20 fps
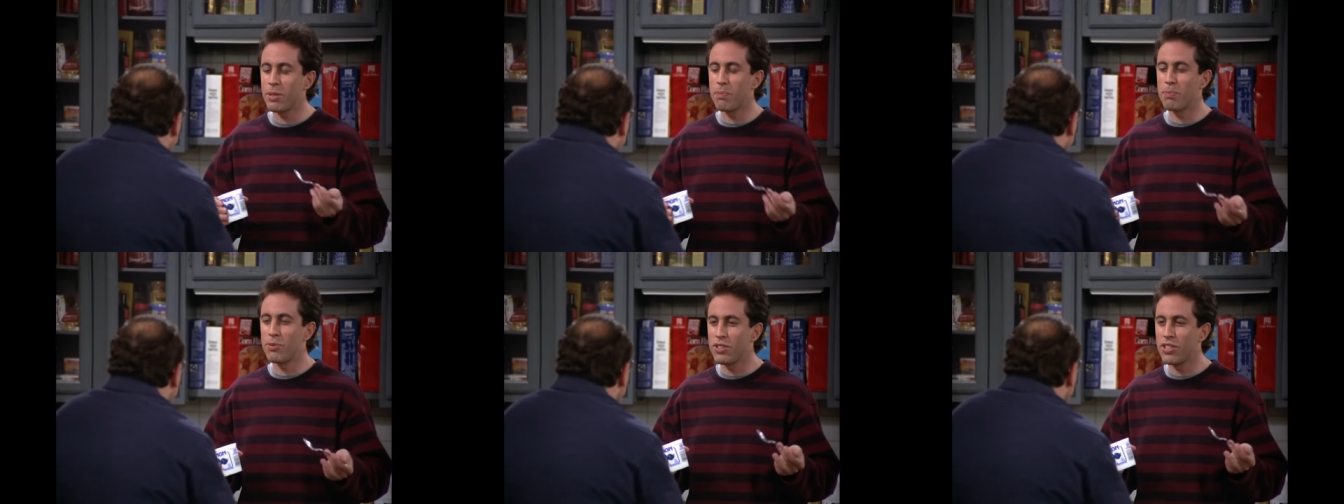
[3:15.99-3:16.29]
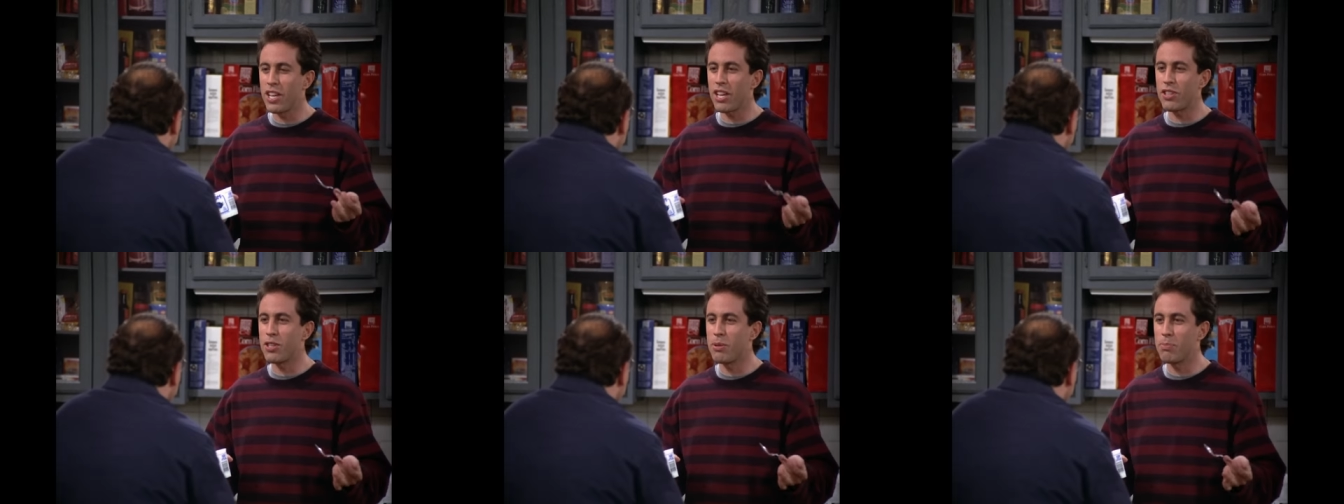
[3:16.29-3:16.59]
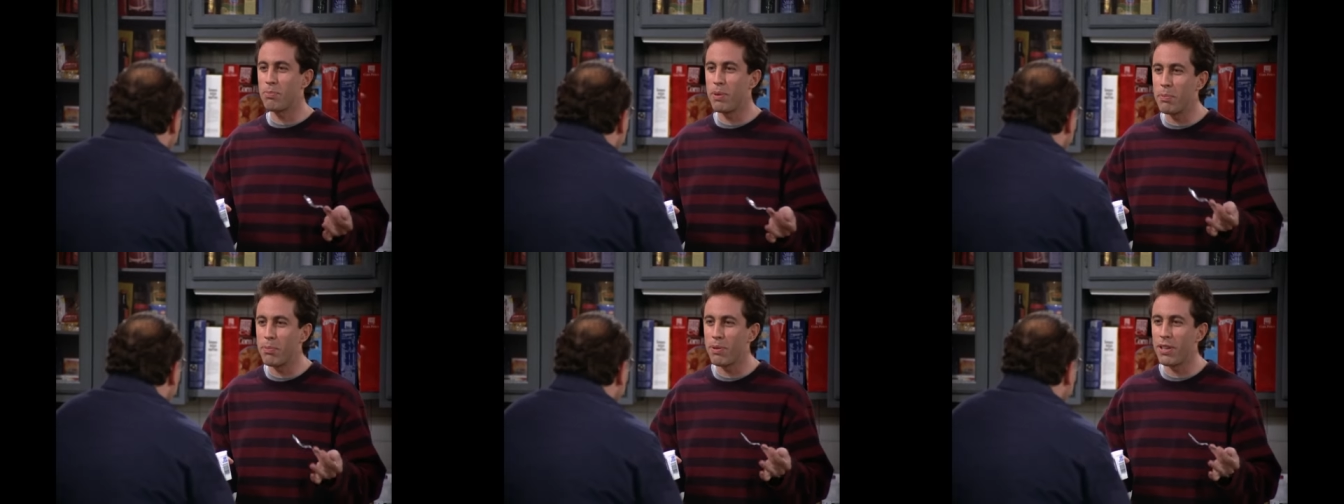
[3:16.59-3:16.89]
this obsession
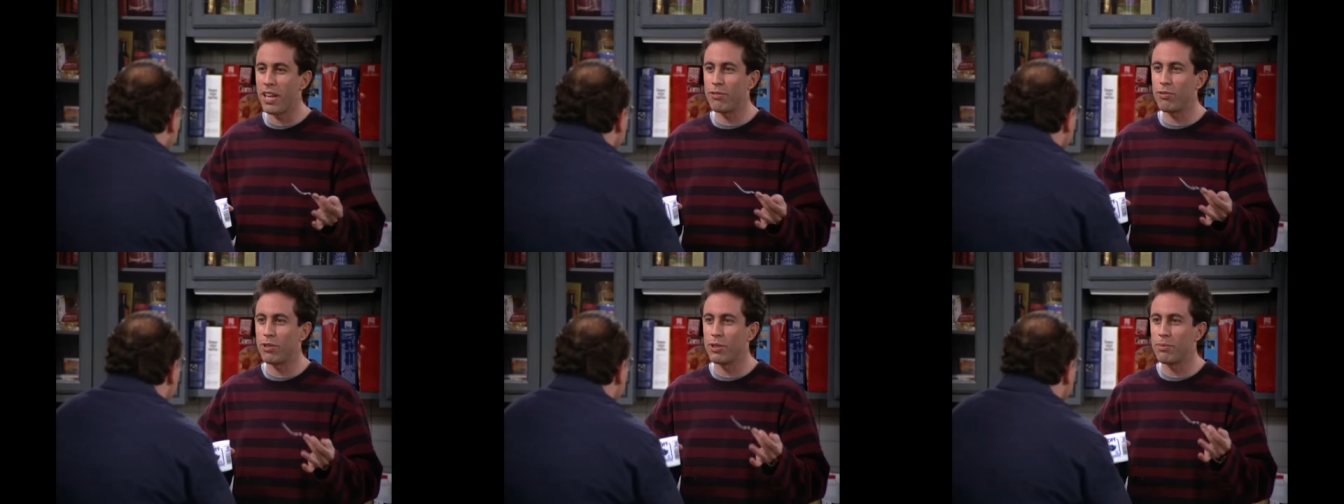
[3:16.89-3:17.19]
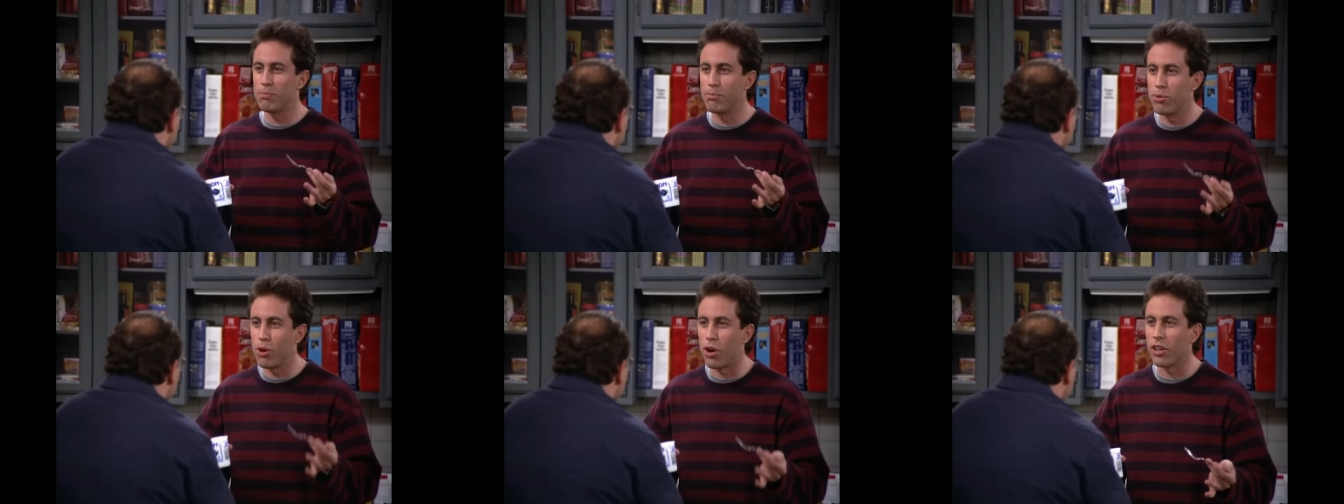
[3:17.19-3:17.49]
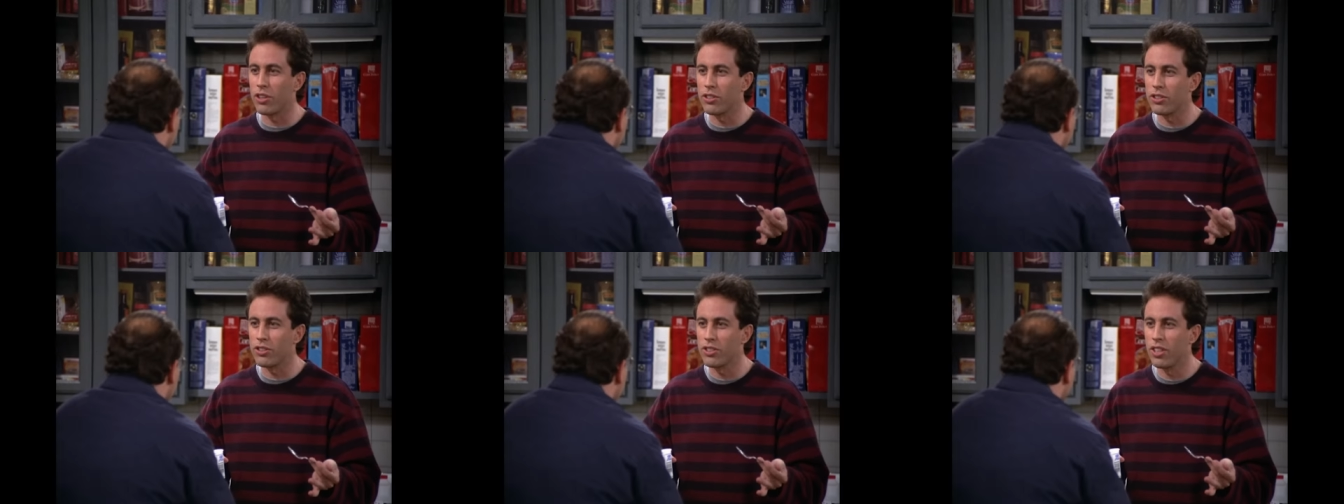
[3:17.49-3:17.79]
people have with
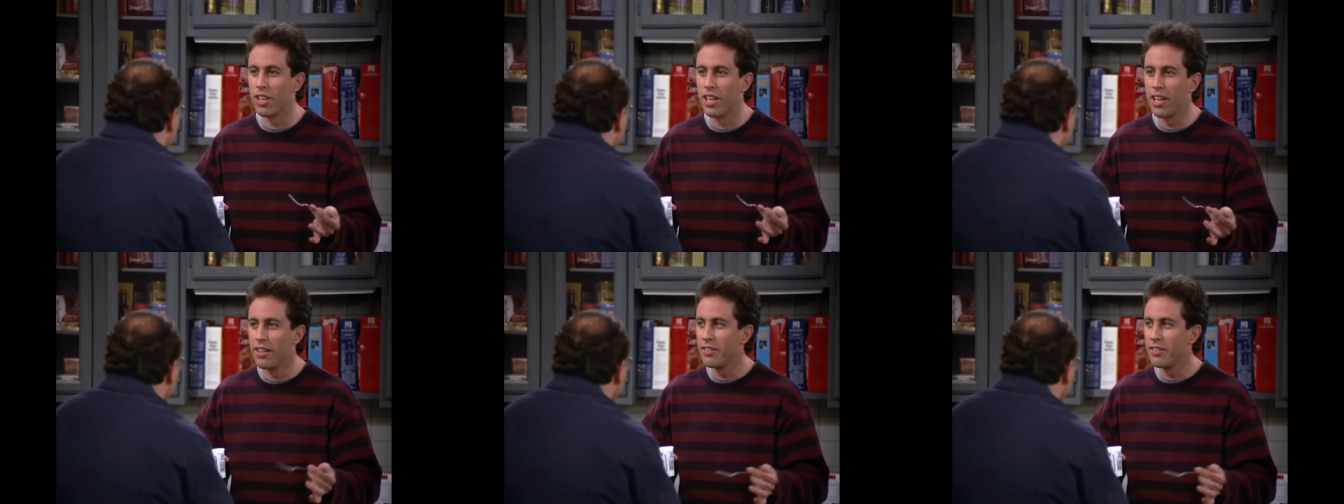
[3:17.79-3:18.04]
books?